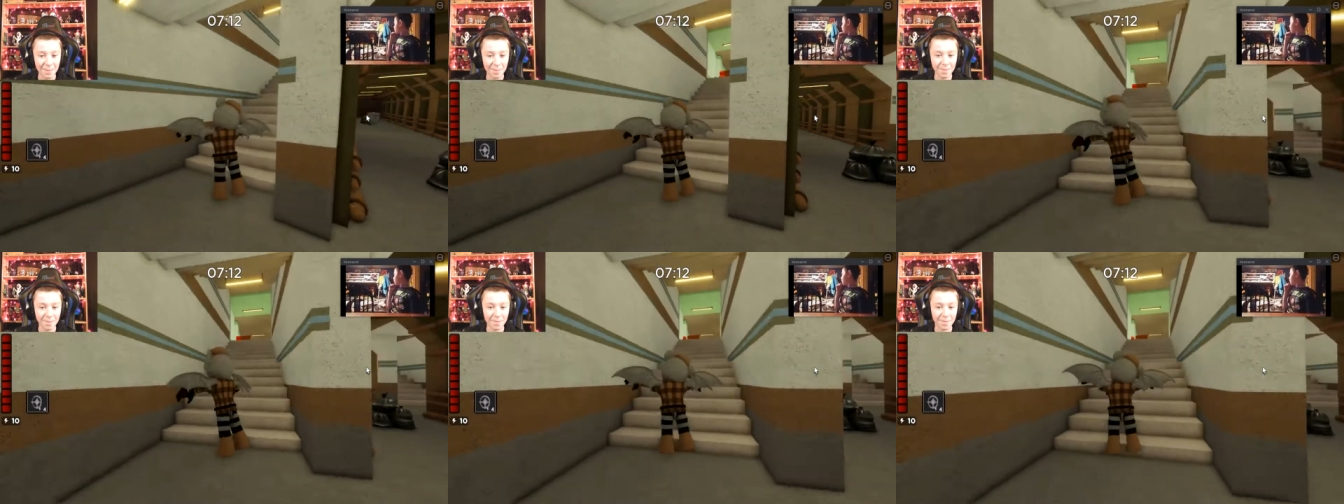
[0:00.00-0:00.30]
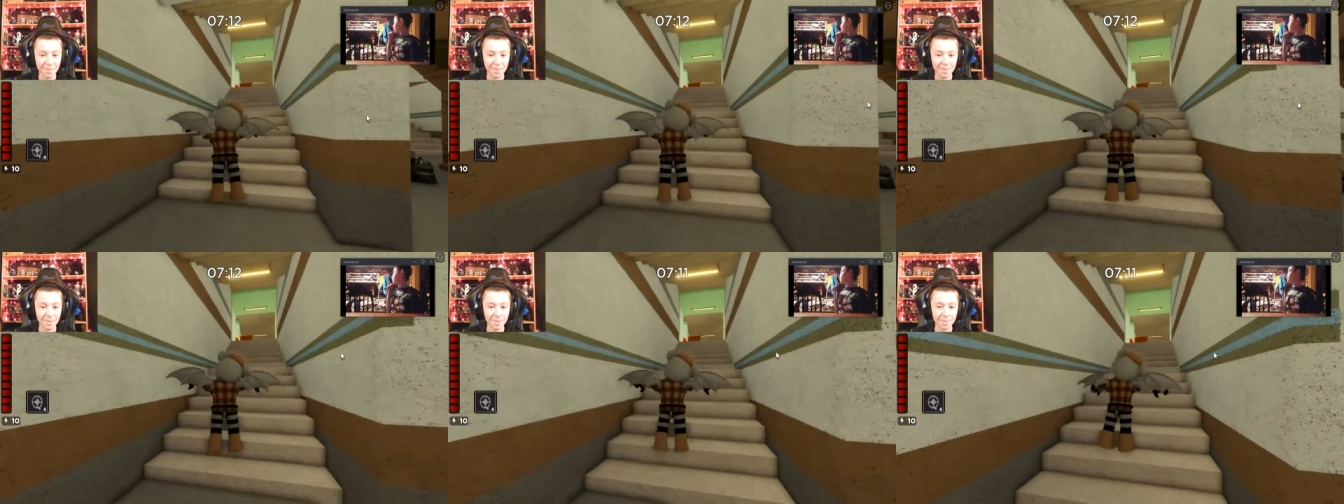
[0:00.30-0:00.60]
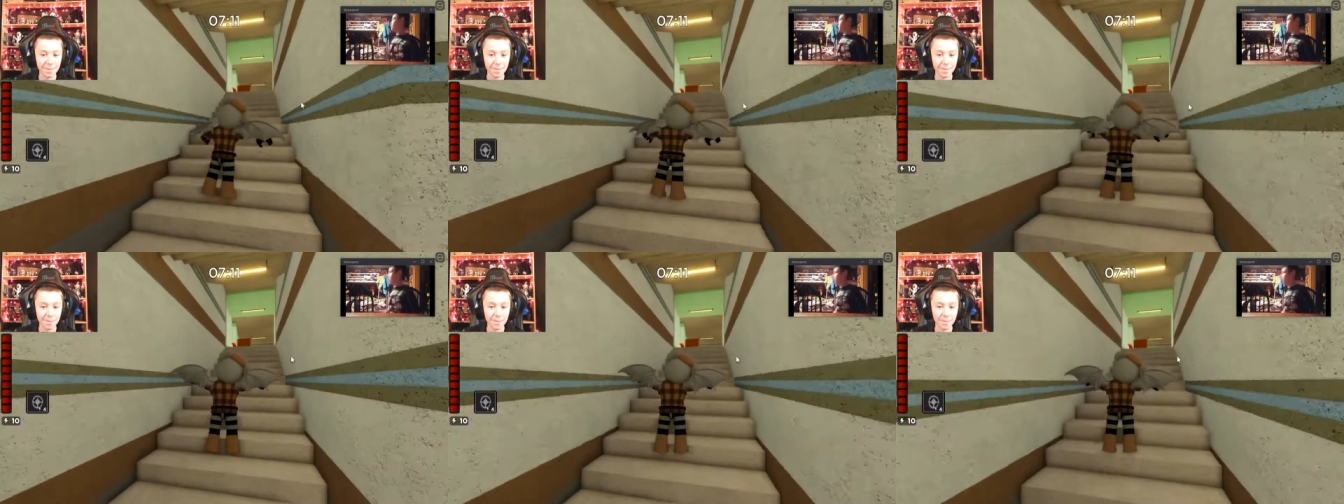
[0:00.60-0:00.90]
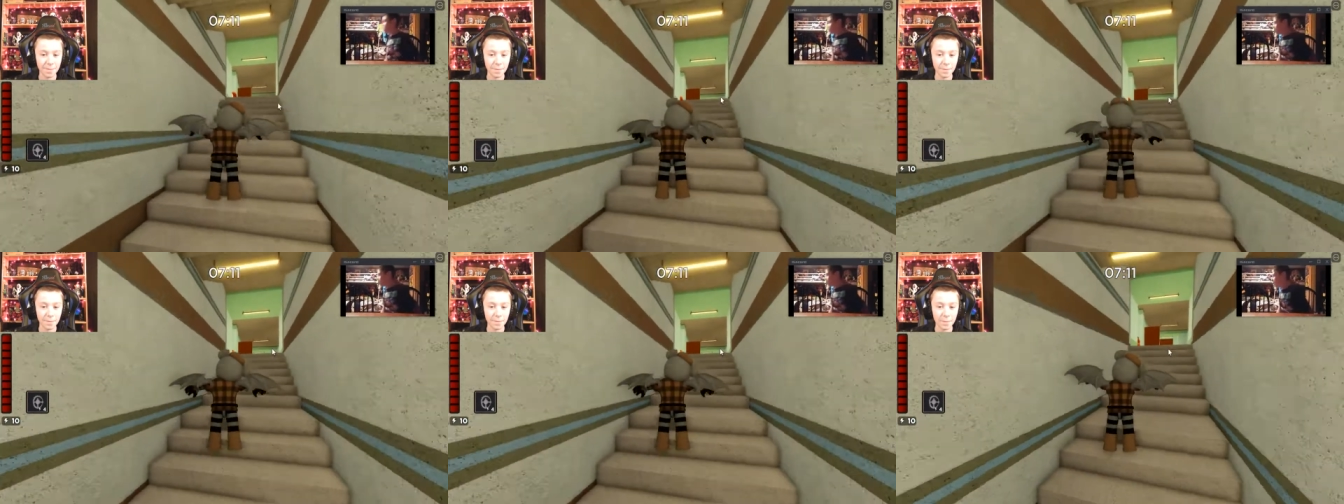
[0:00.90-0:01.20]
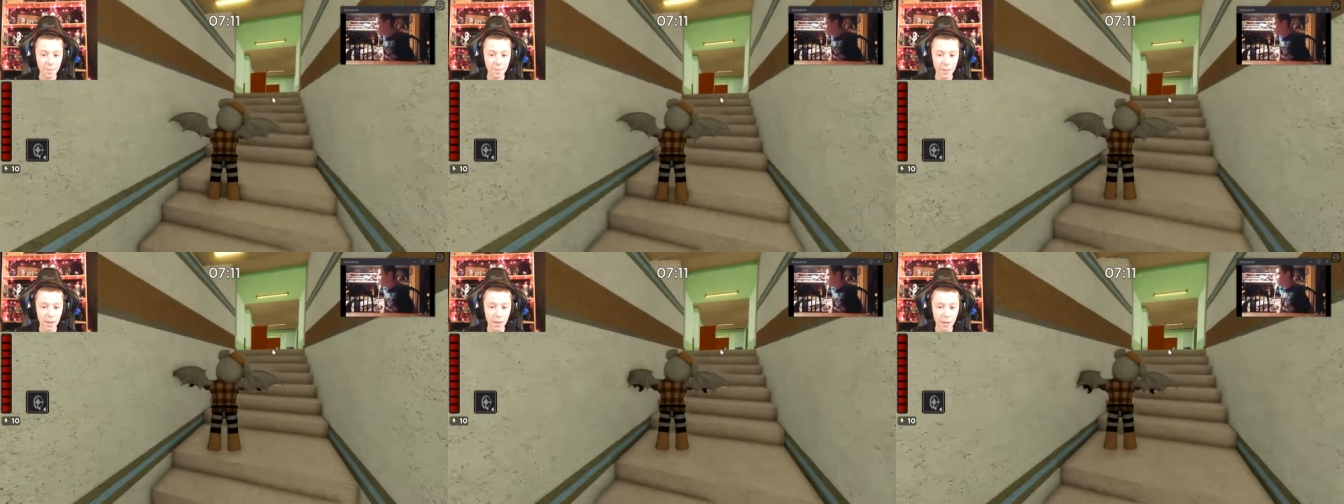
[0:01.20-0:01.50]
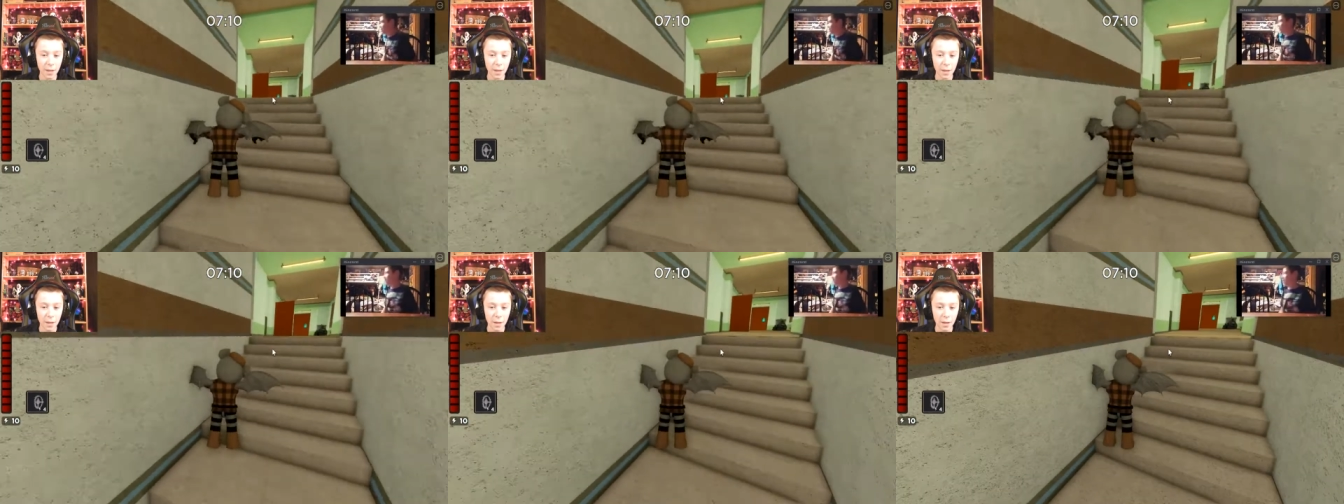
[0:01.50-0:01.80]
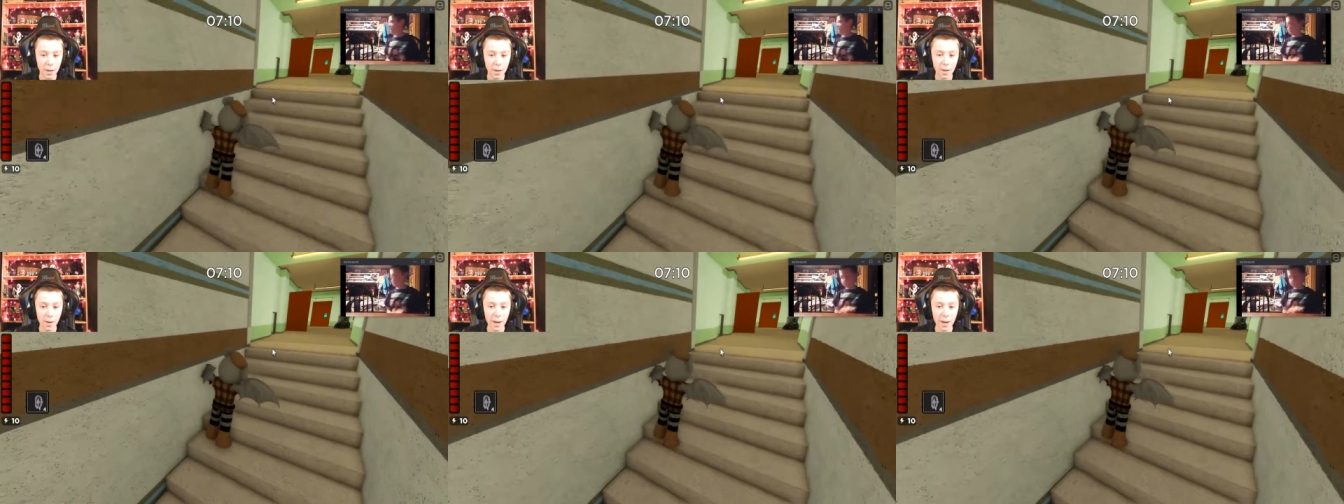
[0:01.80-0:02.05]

Uh, here's one of my secrets.